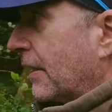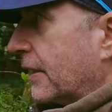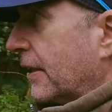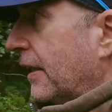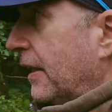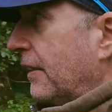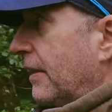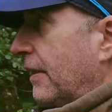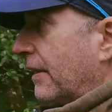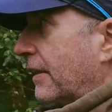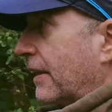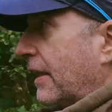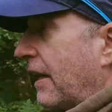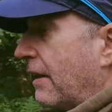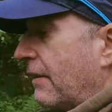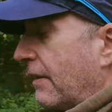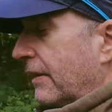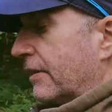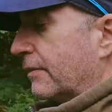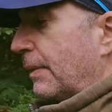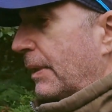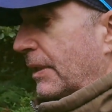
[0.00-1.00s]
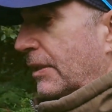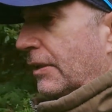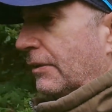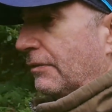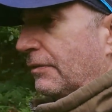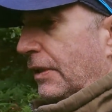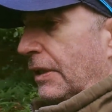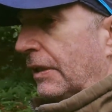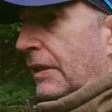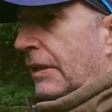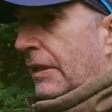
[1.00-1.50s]
gear that I carry, especially
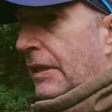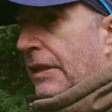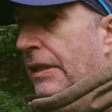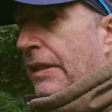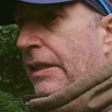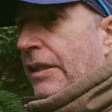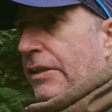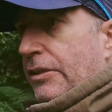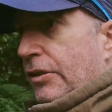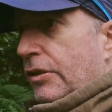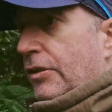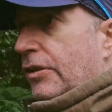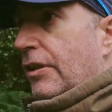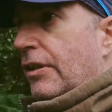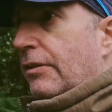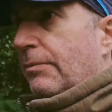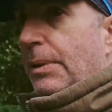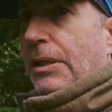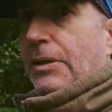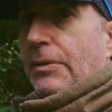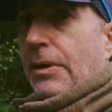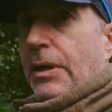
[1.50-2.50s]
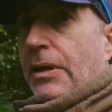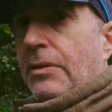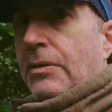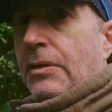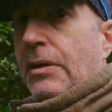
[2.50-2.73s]
for shooting the B-roll,